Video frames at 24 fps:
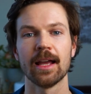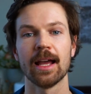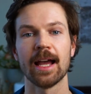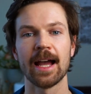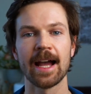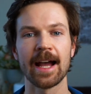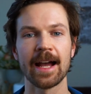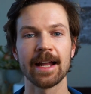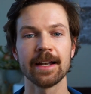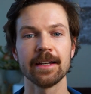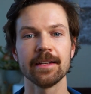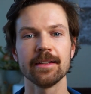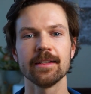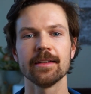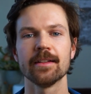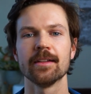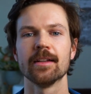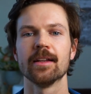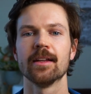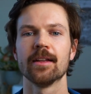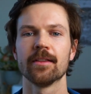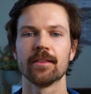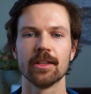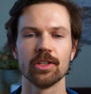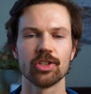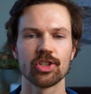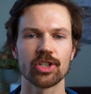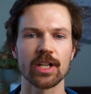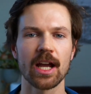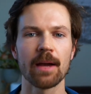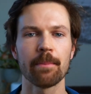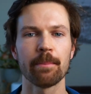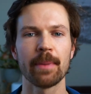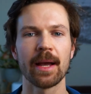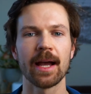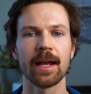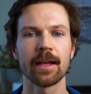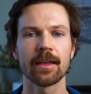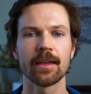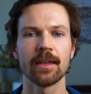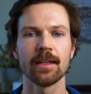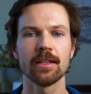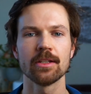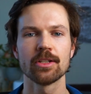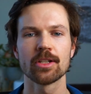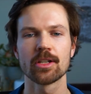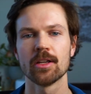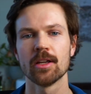And the SHAP
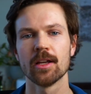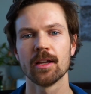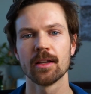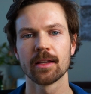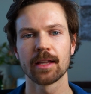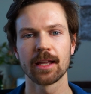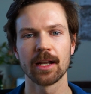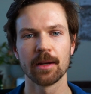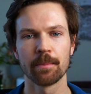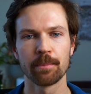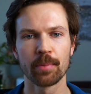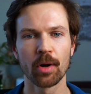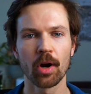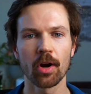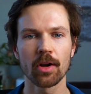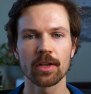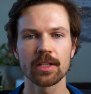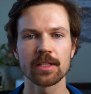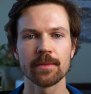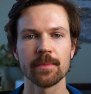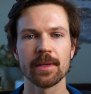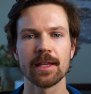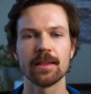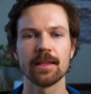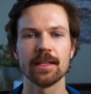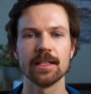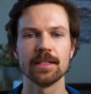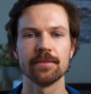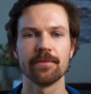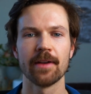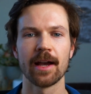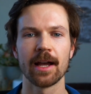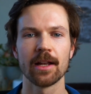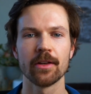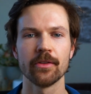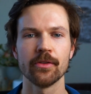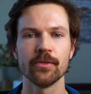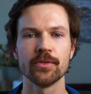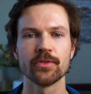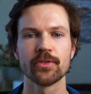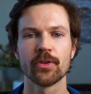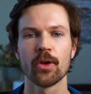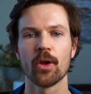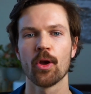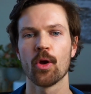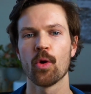package can approximate these values